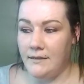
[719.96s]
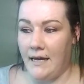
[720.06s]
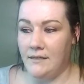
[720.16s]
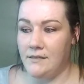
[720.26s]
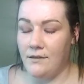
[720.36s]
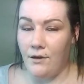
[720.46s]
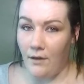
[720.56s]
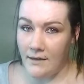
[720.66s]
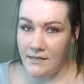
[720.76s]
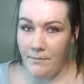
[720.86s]
that's
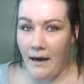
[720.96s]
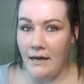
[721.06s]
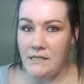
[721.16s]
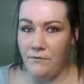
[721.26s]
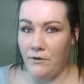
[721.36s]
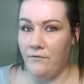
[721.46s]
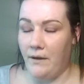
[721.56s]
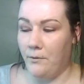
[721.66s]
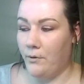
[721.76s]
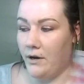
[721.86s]
Glossy Box for
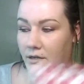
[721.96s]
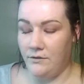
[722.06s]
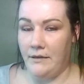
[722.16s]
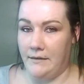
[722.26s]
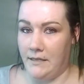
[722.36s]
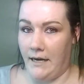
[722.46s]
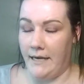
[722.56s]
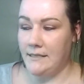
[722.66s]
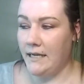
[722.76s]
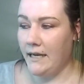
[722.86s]
February
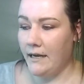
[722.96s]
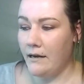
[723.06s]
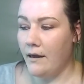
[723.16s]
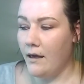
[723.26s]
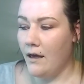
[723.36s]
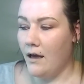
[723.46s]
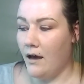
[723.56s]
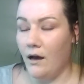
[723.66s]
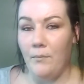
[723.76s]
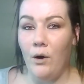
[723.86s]
2019. Um,